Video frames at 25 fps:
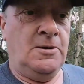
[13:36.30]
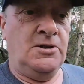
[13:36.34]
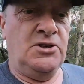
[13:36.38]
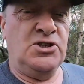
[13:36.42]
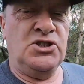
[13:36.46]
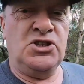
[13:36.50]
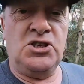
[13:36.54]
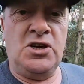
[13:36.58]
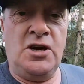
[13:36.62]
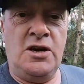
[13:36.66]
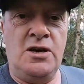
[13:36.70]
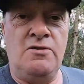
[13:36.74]

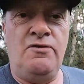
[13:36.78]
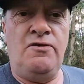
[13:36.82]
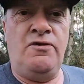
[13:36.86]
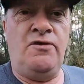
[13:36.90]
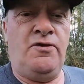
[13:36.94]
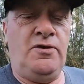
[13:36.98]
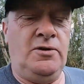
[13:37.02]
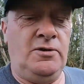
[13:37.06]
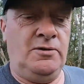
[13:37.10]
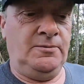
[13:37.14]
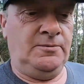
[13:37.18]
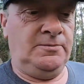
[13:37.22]

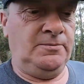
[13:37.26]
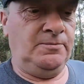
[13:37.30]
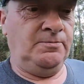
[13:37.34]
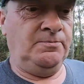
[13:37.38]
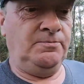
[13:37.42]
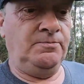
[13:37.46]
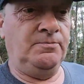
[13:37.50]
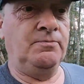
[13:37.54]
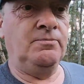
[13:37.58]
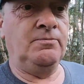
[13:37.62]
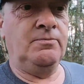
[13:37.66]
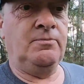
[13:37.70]
safe
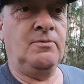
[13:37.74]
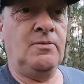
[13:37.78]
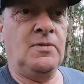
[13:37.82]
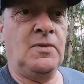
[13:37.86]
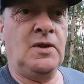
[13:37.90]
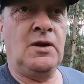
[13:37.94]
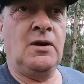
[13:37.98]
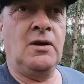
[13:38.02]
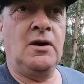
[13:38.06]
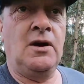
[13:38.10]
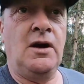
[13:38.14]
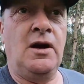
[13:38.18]

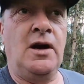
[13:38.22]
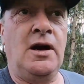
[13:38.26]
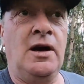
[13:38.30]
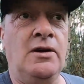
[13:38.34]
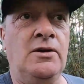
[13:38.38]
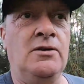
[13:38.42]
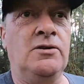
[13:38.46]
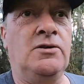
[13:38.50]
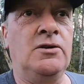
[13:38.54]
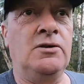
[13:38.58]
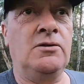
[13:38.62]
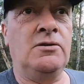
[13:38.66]

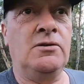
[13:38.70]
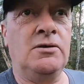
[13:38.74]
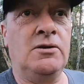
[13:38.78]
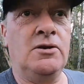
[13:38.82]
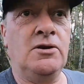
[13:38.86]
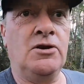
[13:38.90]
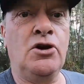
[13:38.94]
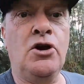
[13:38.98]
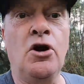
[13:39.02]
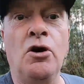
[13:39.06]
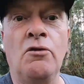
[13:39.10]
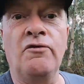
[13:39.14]
and
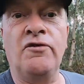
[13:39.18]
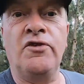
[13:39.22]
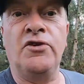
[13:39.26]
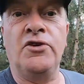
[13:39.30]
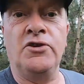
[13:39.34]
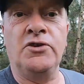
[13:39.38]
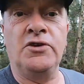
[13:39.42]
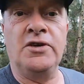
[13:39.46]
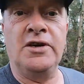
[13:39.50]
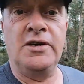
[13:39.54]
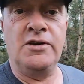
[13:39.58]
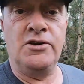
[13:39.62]

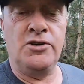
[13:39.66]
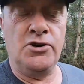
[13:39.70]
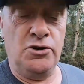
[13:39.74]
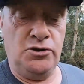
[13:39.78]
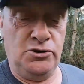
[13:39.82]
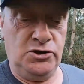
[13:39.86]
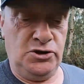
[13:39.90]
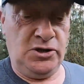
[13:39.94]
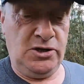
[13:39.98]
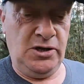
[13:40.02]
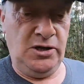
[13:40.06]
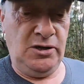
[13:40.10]
confident in your
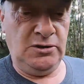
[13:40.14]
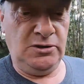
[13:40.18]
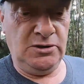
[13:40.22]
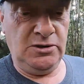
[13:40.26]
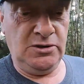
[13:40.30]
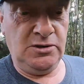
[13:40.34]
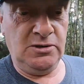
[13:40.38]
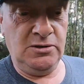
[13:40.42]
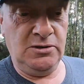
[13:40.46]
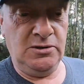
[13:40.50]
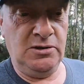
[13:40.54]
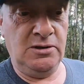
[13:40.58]

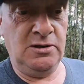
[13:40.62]
skills.